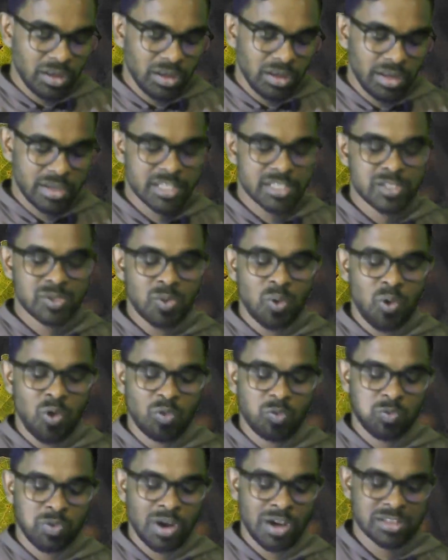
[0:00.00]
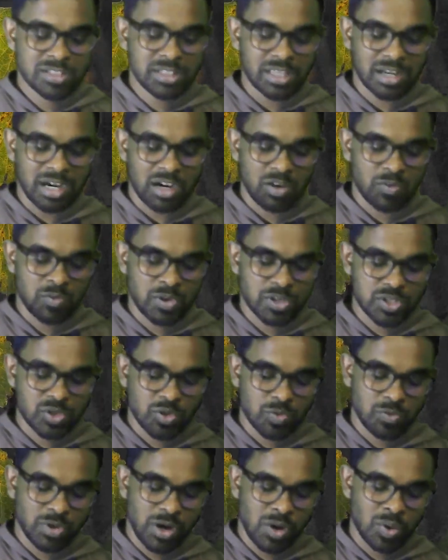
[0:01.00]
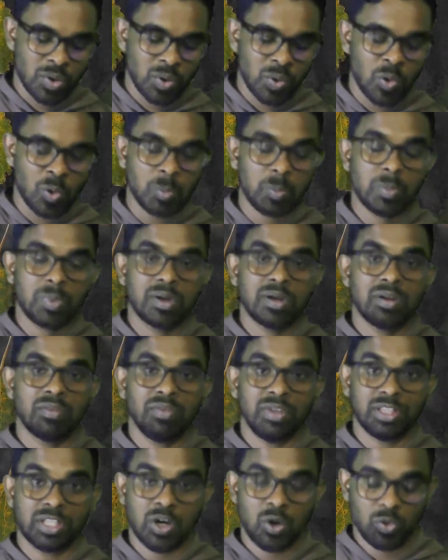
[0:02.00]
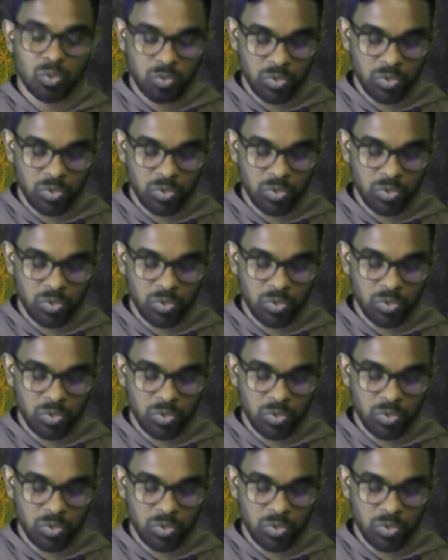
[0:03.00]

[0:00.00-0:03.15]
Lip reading: Let us hold fast the confession of our hope without